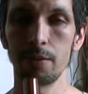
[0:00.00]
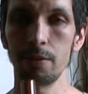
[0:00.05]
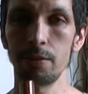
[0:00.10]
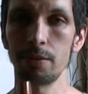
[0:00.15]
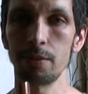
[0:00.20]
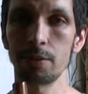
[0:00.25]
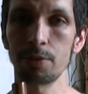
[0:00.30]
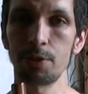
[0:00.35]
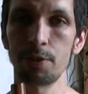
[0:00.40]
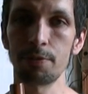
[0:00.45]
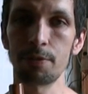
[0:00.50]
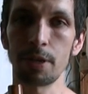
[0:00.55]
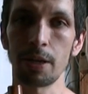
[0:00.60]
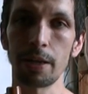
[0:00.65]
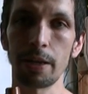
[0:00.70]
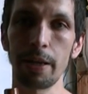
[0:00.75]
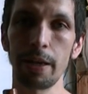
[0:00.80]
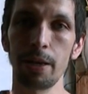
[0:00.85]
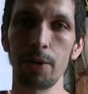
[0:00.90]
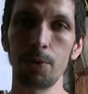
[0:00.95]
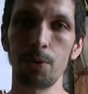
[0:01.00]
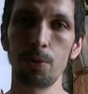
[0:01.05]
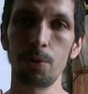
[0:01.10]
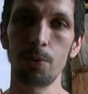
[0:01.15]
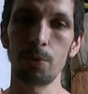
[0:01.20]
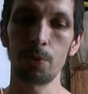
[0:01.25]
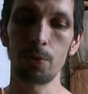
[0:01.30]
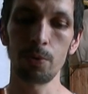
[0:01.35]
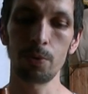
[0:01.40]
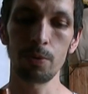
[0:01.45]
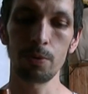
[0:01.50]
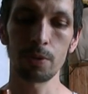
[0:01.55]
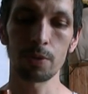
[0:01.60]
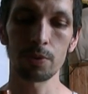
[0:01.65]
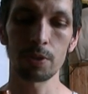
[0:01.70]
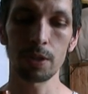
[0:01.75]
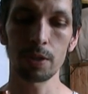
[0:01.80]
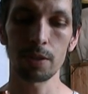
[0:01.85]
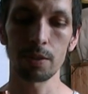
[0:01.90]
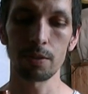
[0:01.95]
Next you've got e u u. The
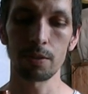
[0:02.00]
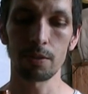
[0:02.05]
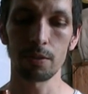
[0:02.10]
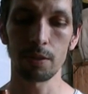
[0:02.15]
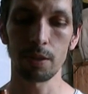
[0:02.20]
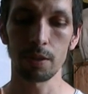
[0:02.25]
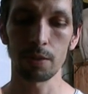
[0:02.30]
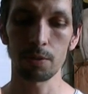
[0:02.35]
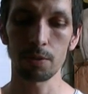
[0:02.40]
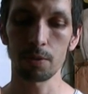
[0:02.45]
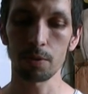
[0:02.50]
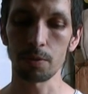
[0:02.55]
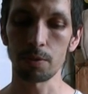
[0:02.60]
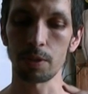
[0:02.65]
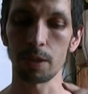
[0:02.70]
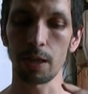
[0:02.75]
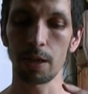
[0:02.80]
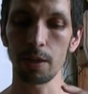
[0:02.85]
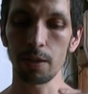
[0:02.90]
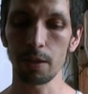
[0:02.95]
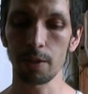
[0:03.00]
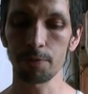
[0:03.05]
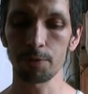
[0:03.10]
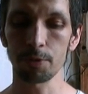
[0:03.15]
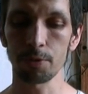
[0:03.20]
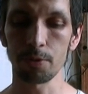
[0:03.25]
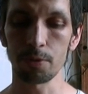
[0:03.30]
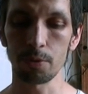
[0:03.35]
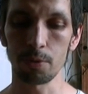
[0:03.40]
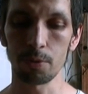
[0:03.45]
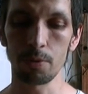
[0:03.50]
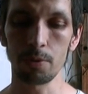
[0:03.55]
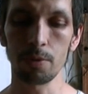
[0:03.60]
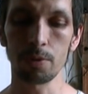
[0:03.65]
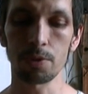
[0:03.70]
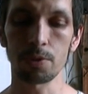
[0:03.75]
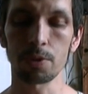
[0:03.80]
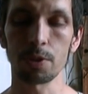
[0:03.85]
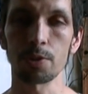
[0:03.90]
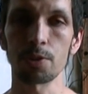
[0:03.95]
second, that little dot after the u
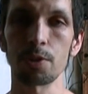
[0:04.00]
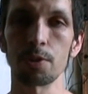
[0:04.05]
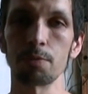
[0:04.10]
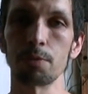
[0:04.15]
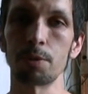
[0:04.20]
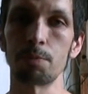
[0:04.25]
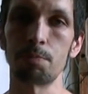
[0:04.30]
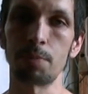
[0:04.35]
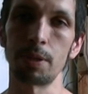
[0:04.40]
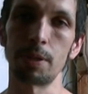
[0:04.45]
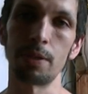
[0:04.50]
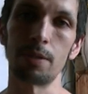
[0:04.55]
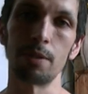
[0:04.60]
is just a repeat.